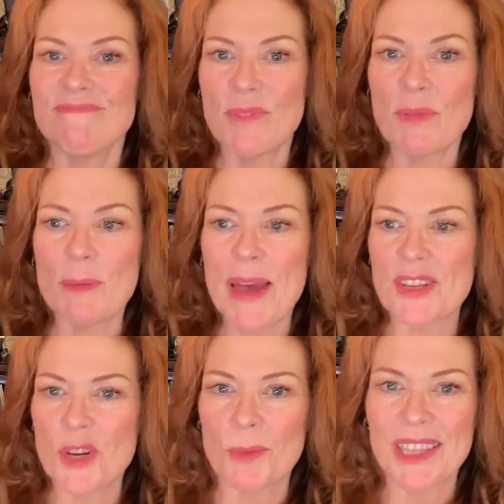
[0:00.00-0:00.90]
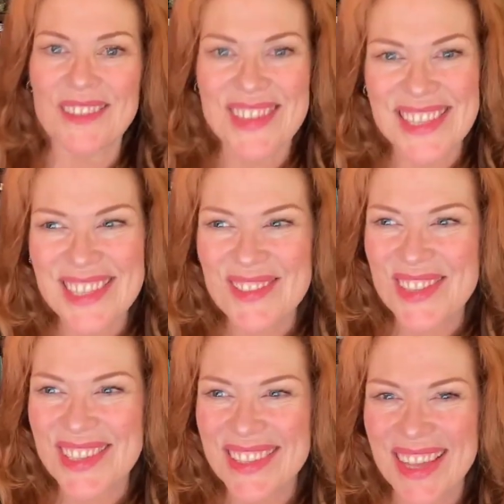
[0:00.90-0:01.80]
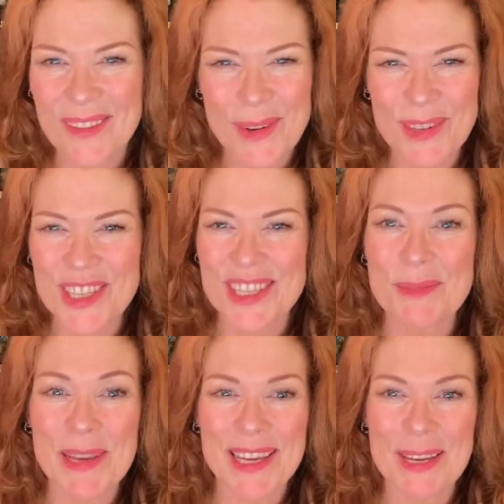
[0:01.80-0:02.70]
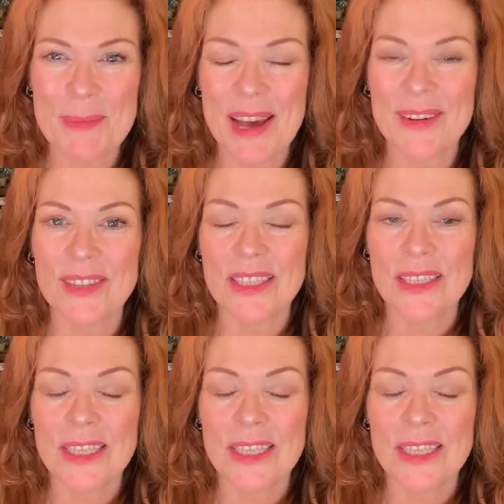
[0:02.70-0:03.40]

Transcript: moving past our belief systems, like we were just speaking about.